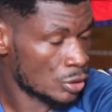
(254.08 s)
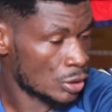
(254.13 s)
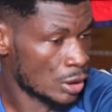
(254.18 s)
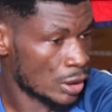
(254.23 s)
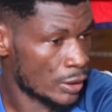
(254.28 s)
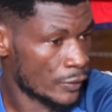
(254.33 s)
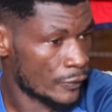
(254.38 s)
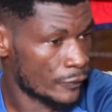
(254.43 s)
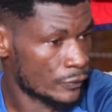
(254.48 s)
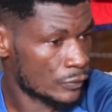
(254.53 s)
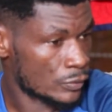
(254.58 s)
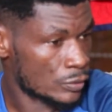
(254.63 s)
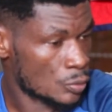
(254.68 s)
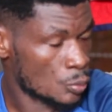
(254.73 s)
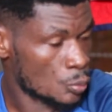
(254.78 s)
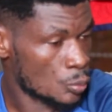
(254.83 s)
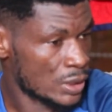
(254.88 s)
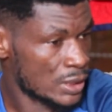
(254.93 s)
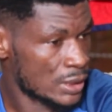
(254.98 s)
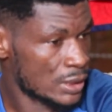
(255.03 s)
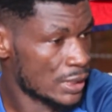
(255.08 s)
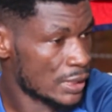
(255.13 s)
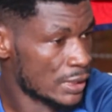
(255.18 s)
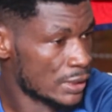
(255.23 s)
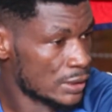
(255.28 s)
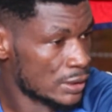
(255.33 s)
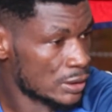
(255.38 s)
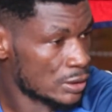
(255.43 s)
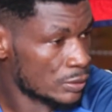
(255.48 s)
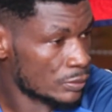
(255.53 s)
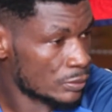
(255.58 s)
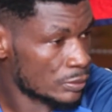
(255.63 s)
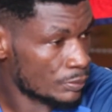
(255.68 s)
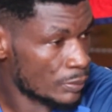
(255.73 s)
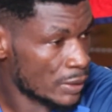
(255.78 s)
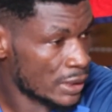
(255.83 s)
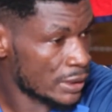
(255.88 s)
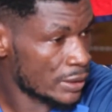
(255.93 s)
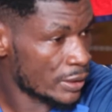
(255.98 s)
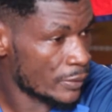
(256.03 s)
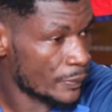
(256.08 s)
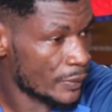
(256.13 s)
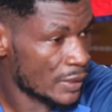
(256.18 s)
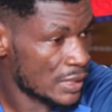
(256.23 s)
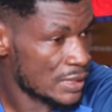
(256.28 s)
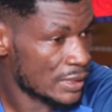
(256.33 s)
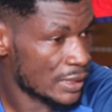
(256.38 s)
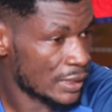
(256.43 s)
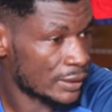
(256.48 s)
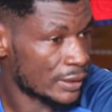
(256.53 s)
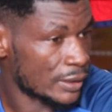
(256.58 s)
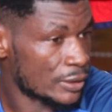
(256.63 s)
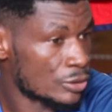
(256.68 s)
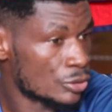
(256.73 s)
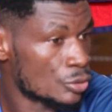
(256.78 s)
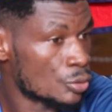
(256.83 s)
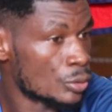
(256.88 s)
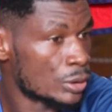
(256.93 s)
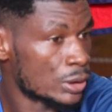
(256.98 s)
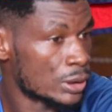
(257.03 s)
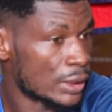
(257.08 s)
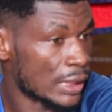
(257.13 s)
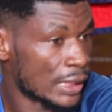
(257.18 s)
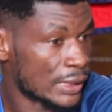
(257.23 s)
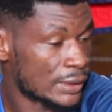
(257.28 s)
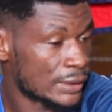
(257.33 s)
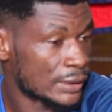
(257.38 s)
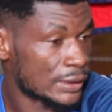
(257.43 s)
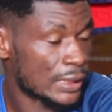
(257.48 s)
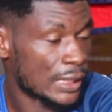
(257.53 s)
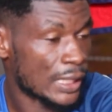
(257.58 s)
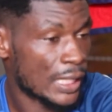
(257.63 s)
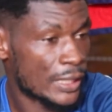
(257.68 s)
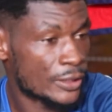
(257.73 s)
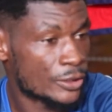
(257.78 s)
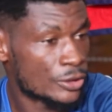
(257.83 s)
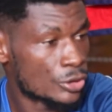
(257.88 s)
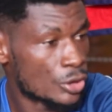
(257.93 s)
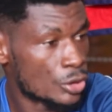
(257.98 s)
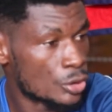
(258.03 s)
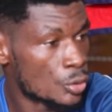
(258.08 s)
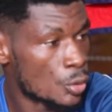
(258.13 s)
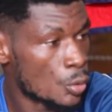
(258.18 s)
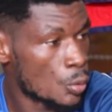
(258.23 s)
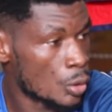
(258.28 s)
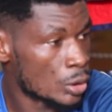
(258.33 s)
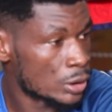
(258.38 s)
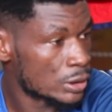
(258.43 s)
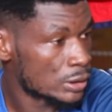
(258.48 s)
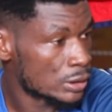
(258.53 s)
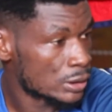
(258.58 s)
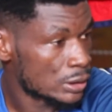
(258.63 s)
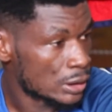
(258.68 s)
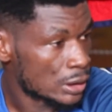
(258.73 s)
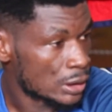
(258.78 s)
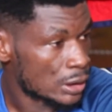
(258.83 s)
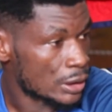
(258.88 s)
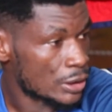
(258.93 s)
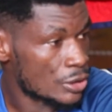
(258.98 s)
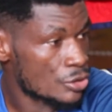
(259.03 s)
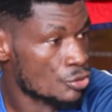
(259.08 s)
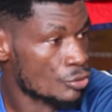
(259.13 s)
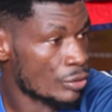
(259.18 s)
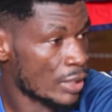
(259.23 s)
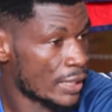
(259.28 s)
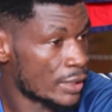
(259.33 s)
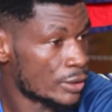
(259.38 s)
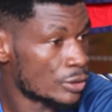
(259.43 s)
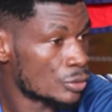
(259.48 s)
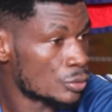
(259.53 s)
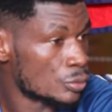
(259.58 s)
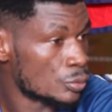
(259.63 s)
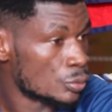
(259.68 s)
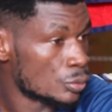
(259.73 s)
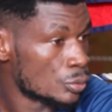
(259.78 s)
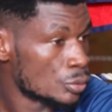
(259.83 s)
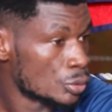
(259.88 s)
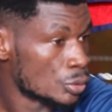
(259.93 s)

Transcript: uh, when my grandpa started doing that, I did not know what he was trying to